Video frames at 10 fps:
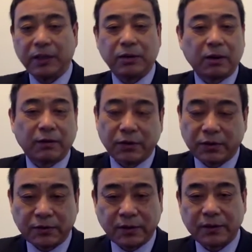of
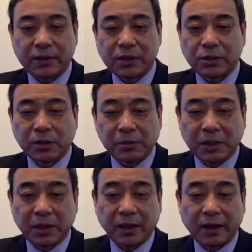your favorite social
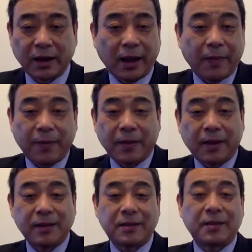media, and
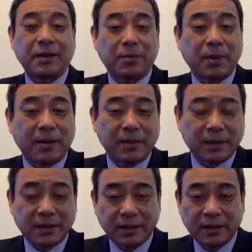it's there
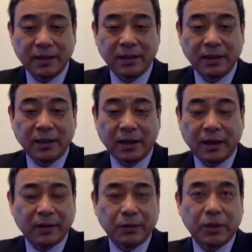published.
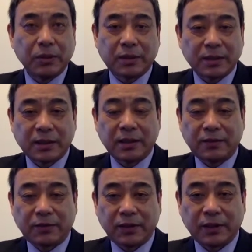And we do things
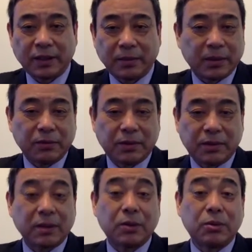differently, but it was